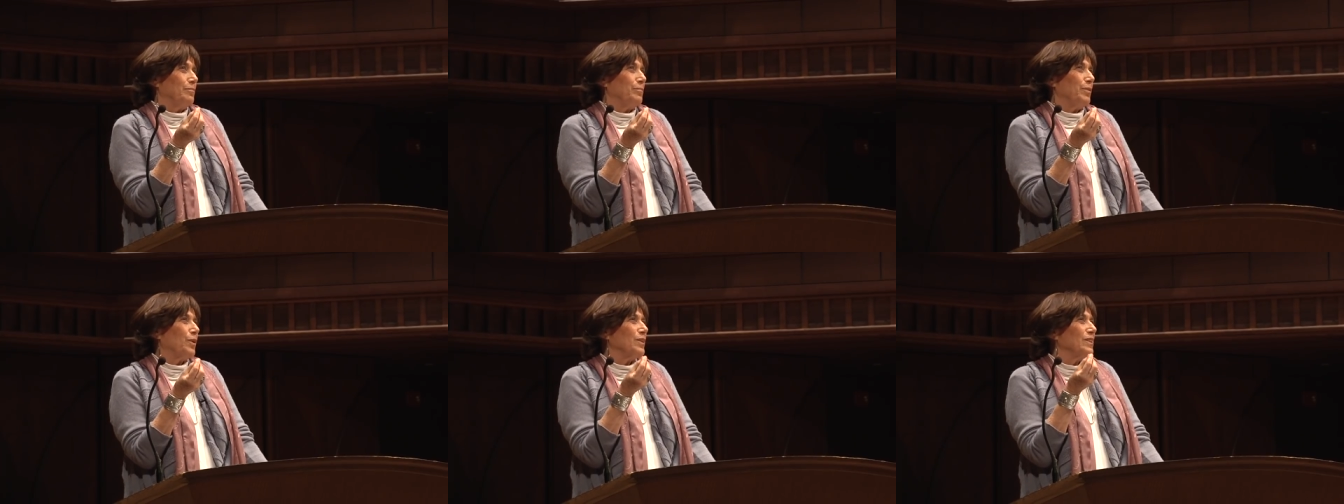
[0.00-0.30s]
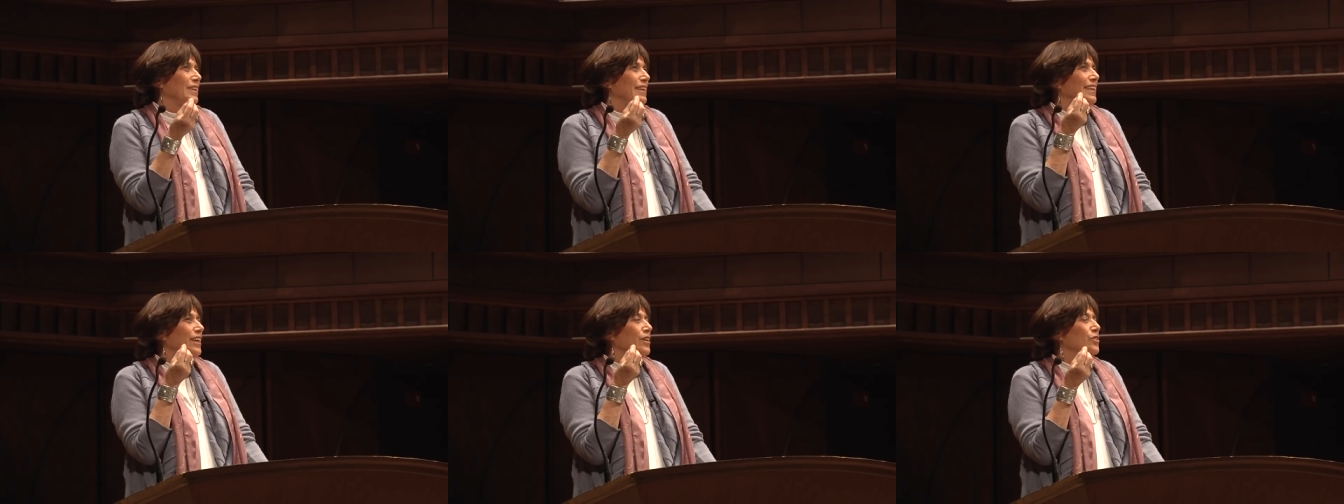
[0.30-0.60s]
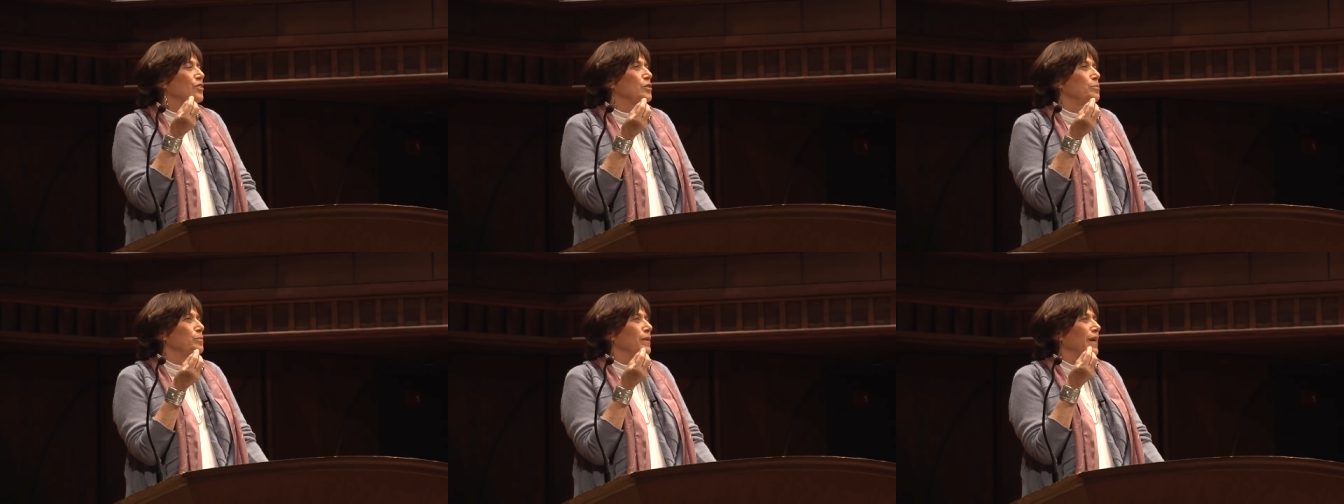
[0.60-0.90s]
because it
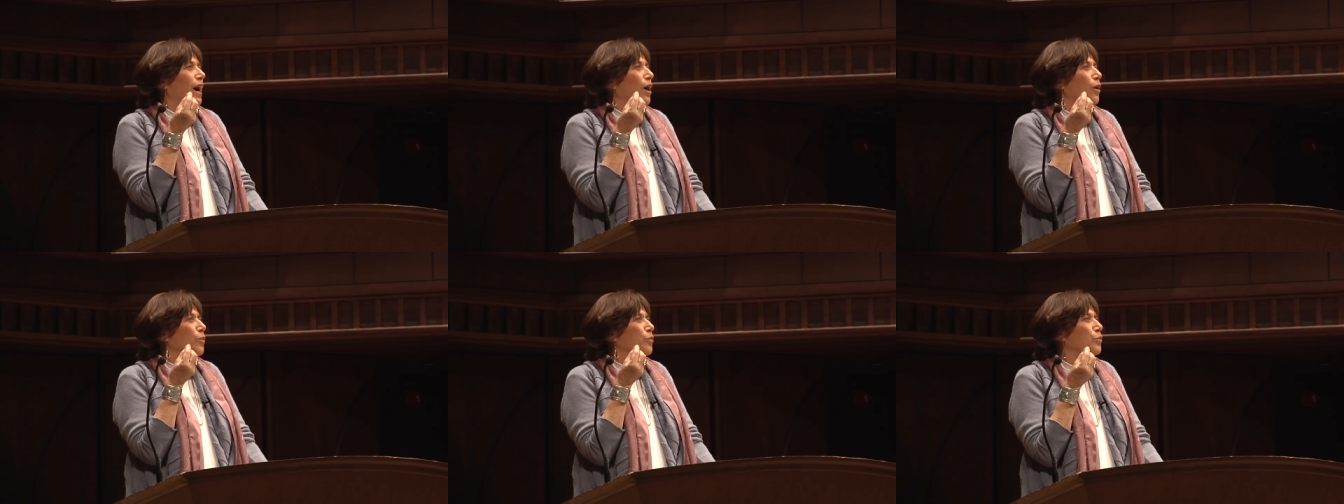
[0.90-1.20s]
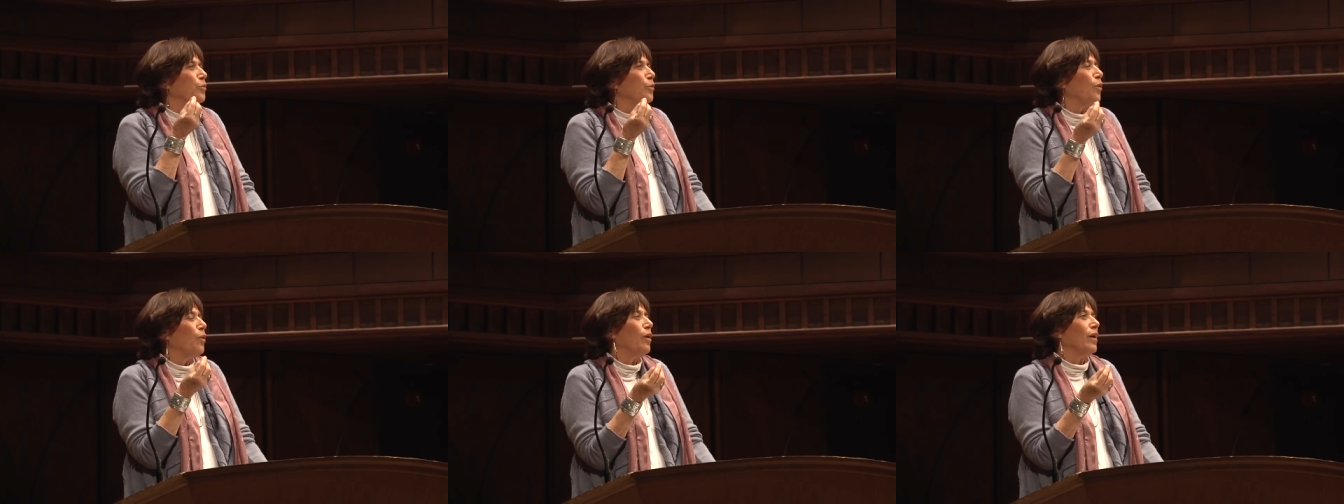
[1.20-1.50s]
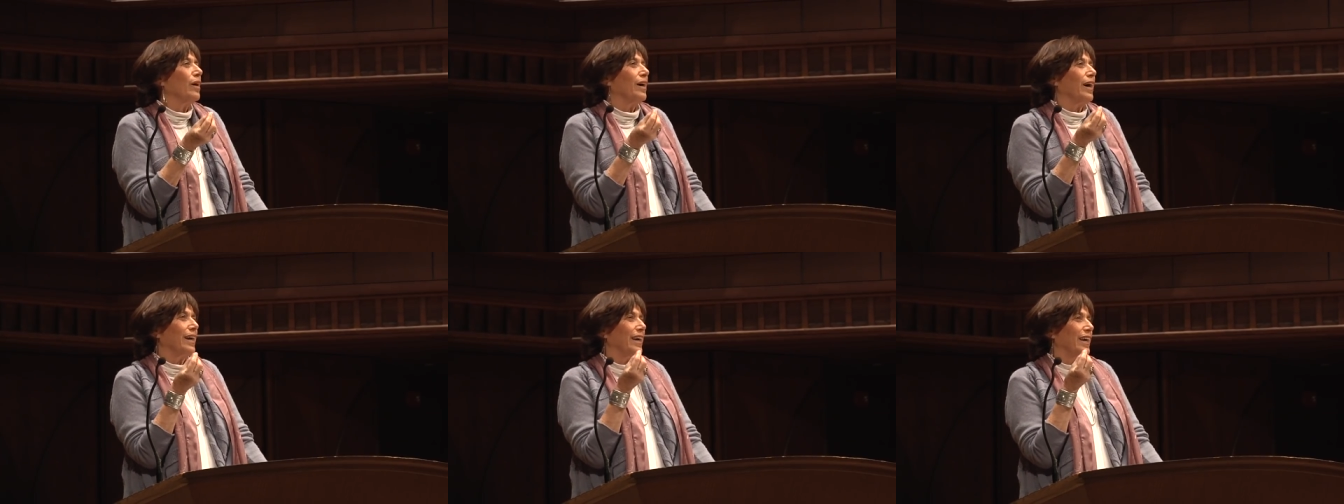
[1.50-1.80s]
teaches me how
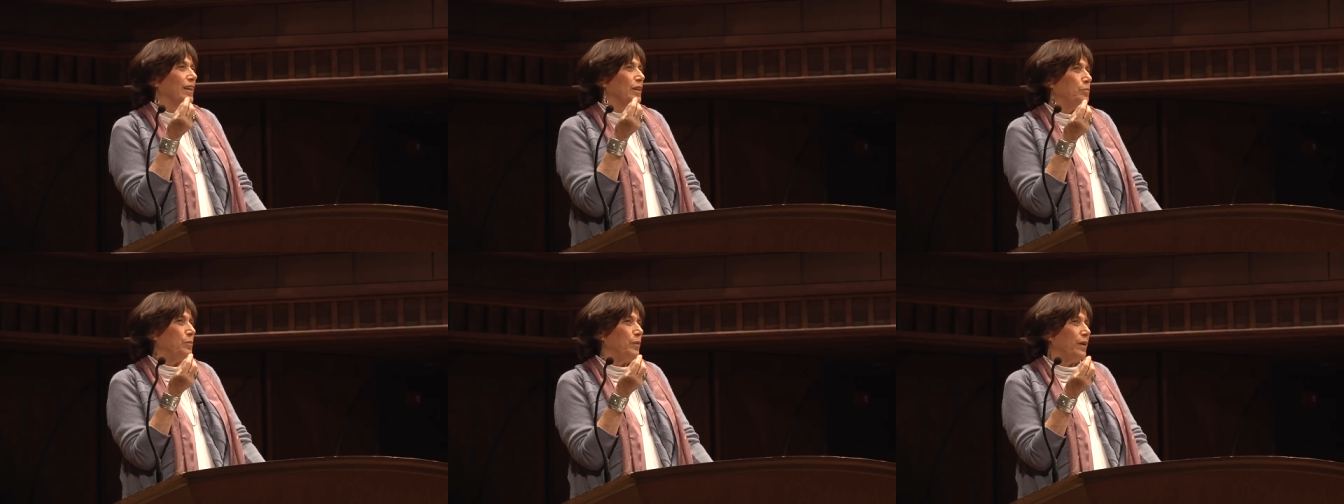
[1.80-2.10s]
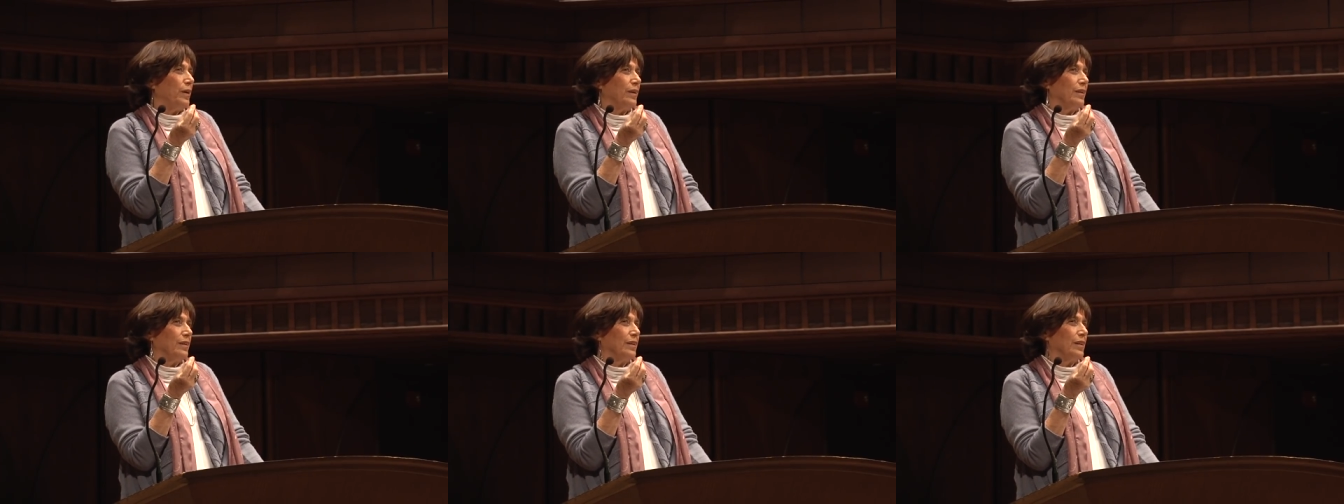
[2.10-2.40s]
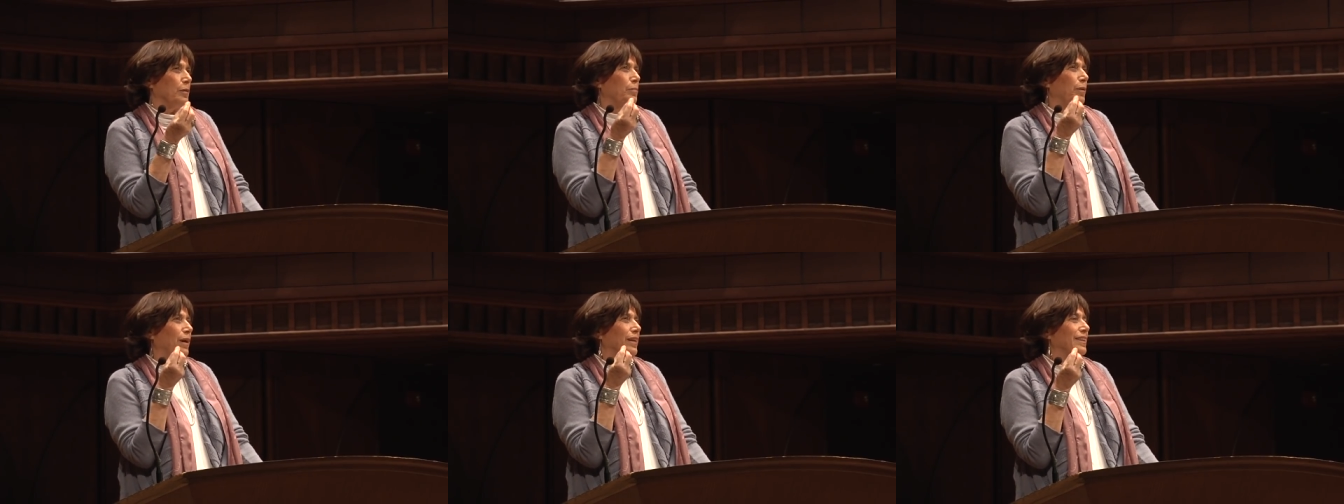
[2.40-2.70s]
wrong I have been
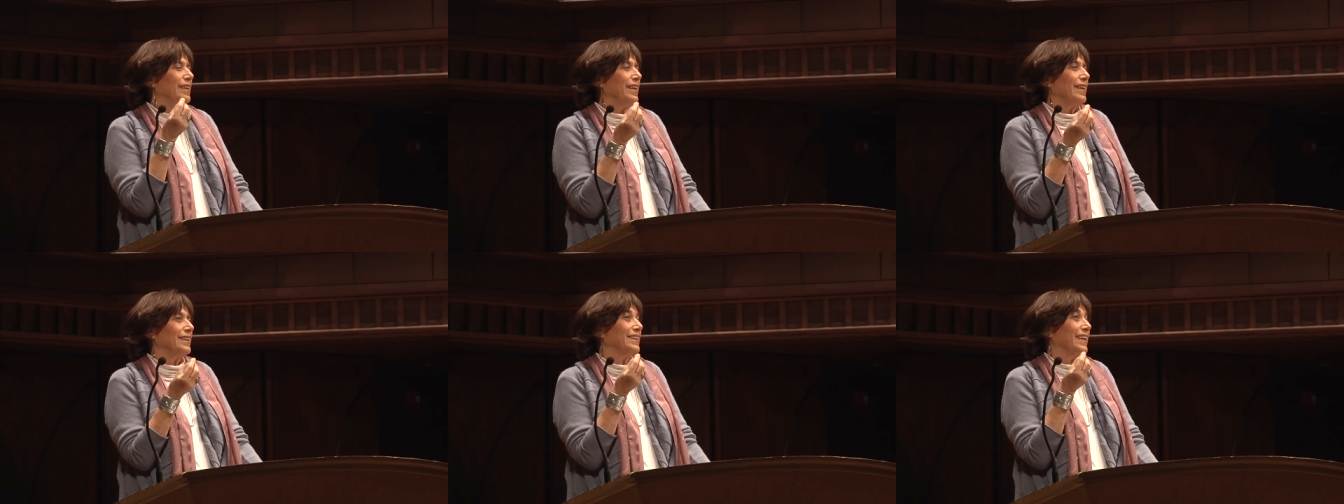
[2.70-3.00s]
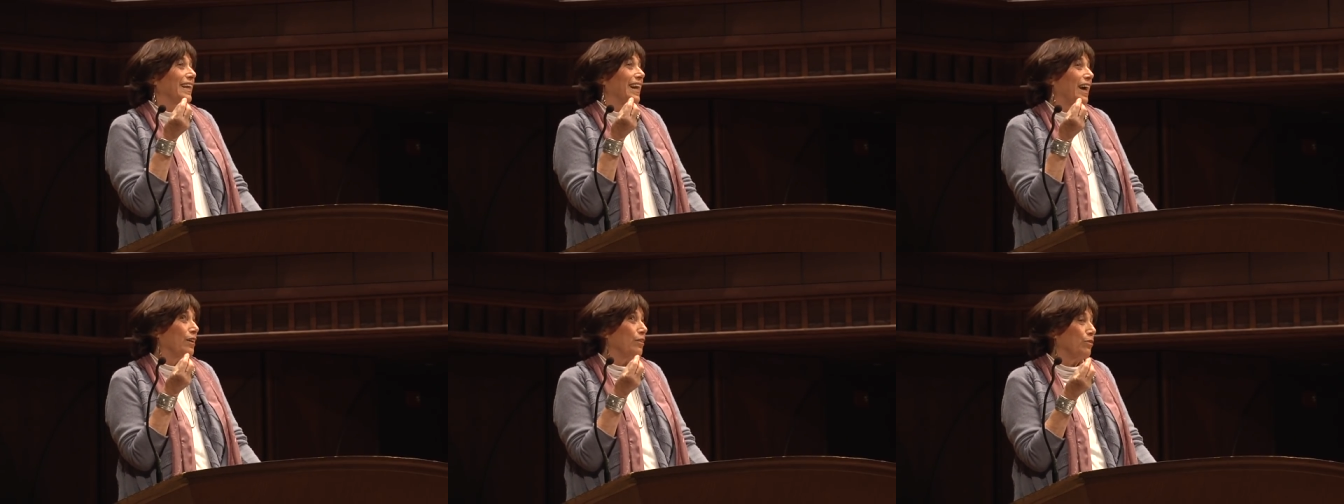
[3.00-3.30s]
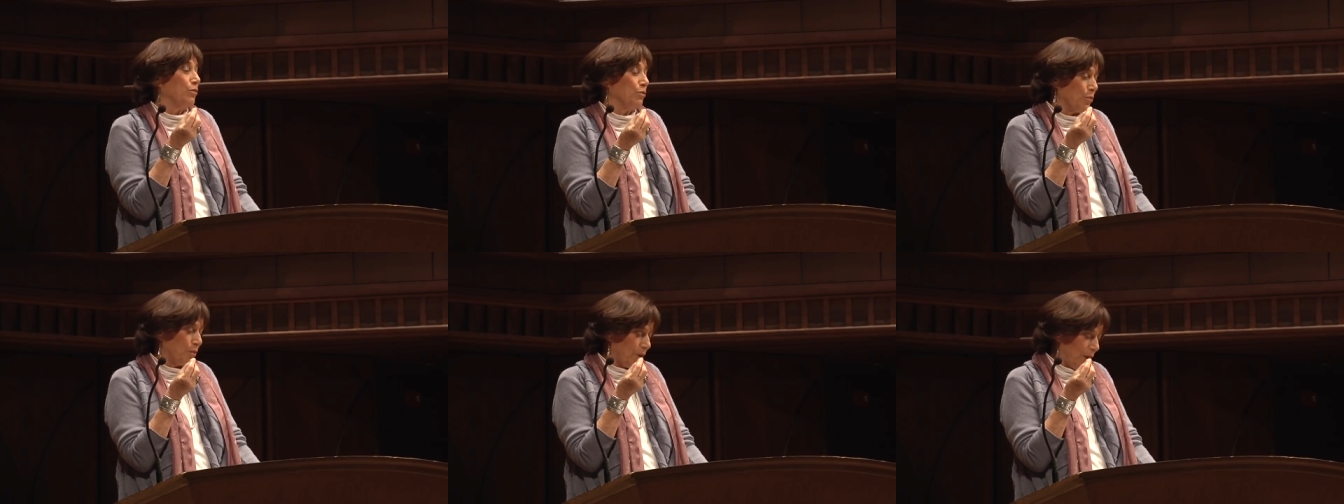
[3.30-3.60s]
about things that I
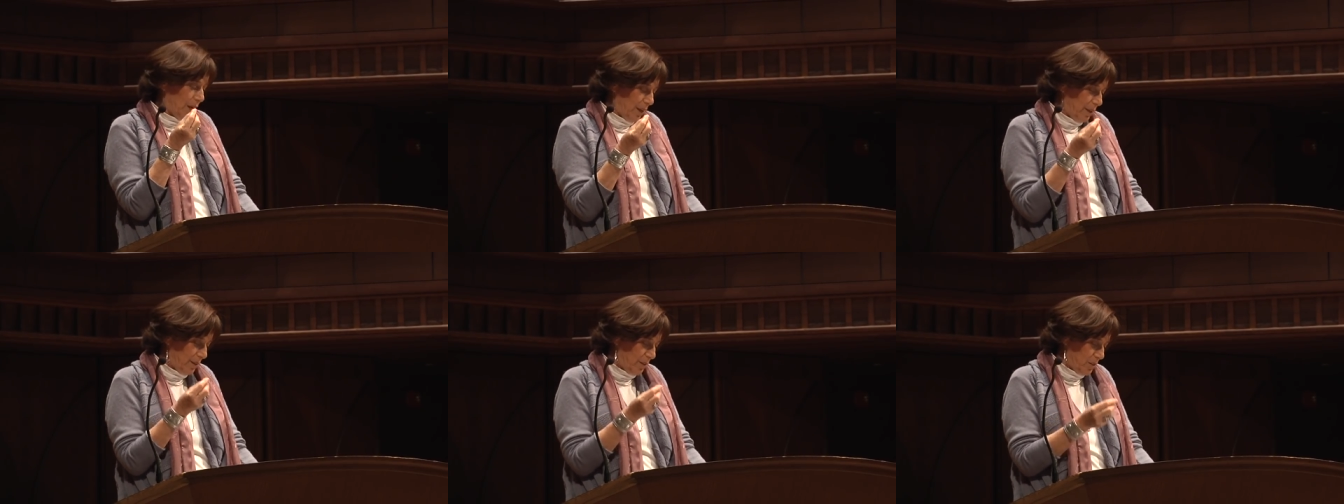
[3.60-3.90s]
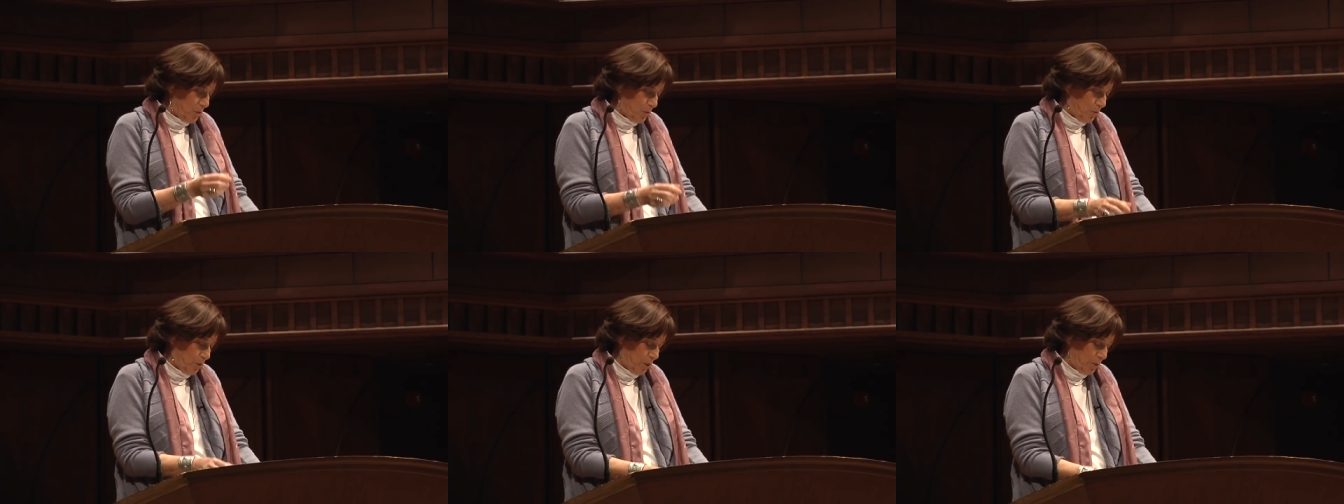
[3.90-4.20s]
thought I understood